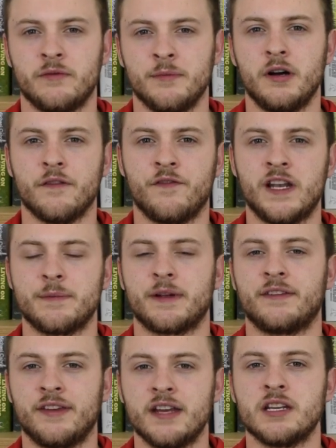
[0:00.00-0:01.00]
I'm not a Philippe
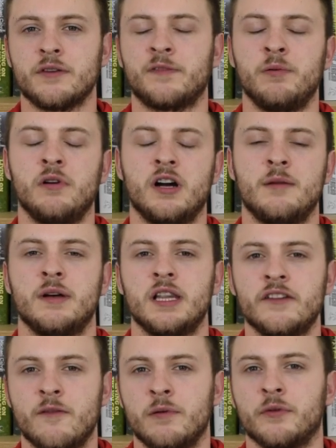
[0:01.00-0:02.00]
Coutinho supporter, I'm a
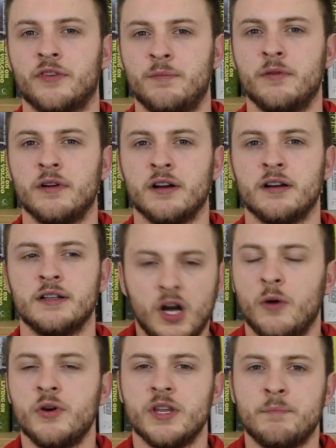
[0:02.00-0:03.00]
Liverpool supporter.
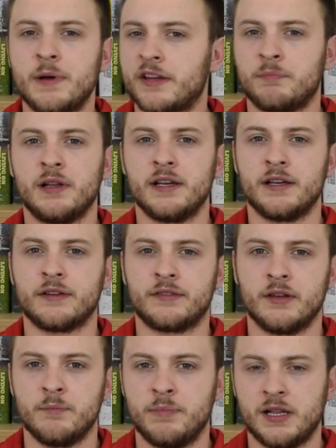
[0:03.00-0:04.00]
I want the best
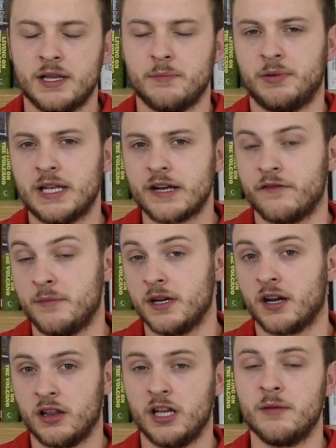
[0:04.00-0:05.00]
players playing for my
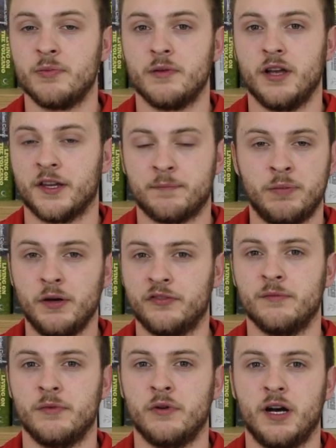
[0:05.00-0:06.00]
club as
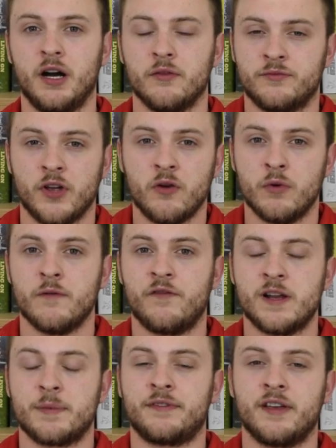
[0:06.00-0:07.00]
possible. I don't want
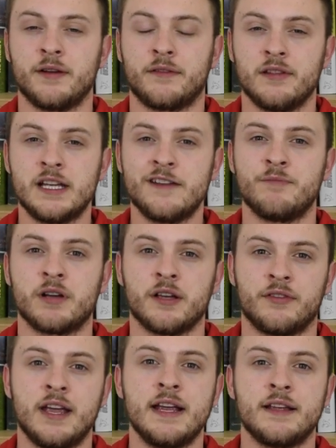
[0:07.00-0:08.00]
Philippe Coutinho to leave
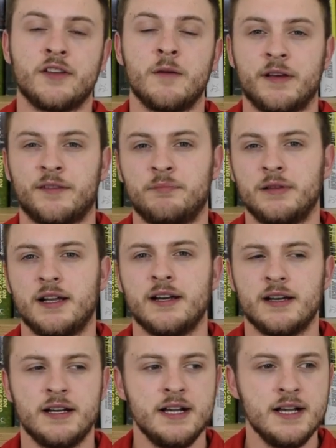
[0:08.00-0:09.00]
because he is our best
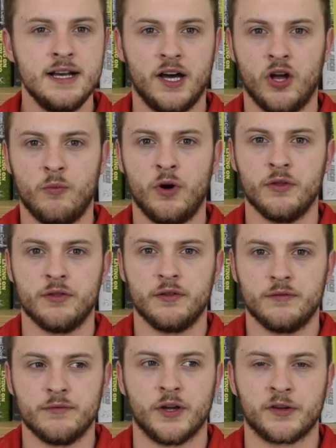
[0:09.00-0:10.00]
player, and I want
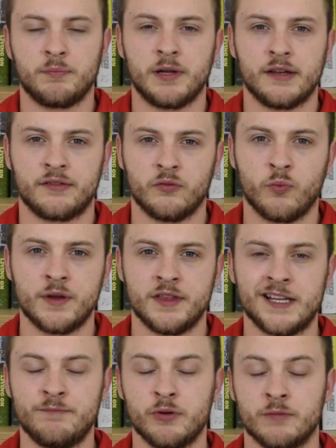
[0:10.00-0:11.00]
those players to win
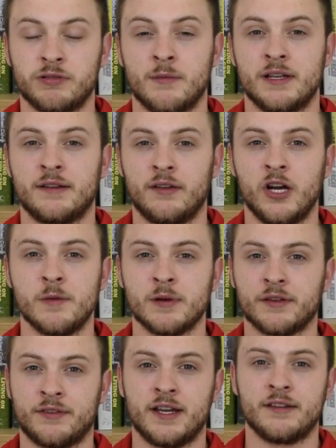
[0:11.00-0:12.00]
Liverpool the Premier League title,
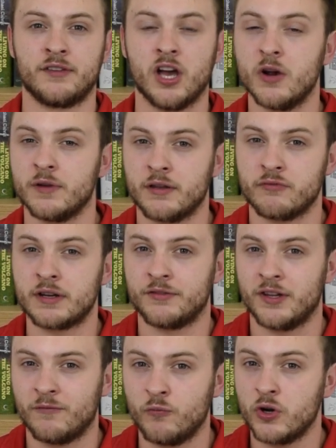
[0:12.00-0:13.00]
because that is the only
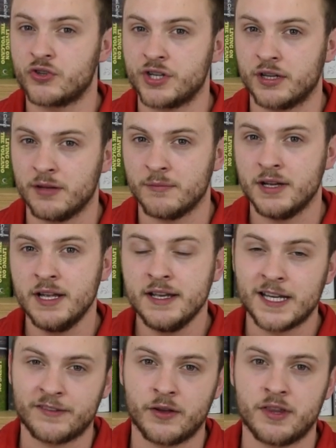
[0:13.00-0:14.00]
reason I'm watching them,
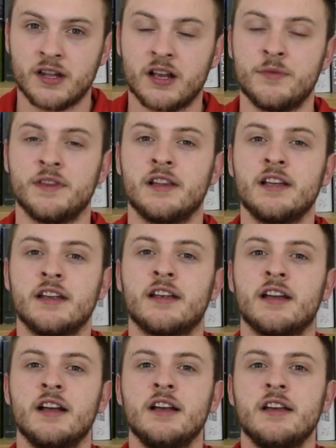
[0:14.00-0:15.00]
is so that they can win the
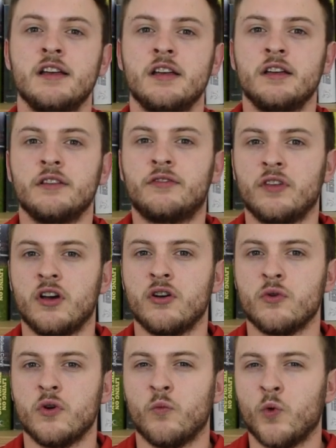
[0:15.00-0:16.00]
league.
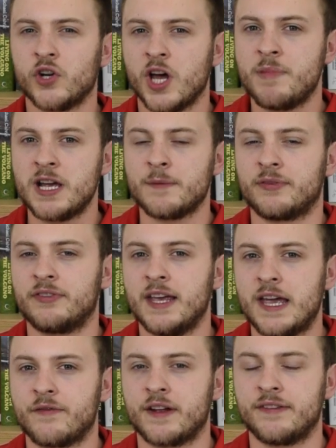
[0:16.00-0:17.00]
So, would I be
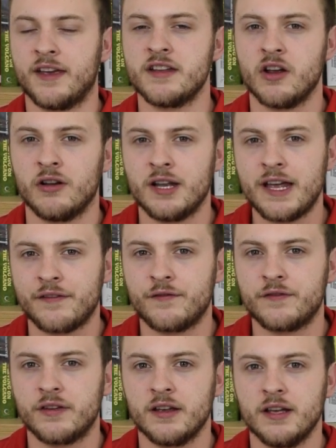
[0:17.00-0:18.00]
upset if Coutinho
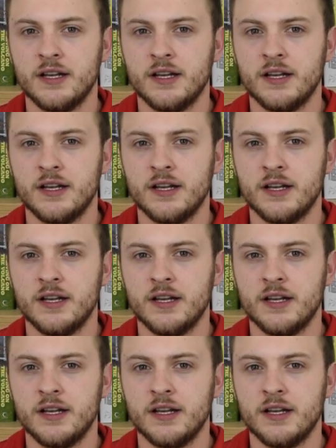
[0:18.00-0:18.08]
left?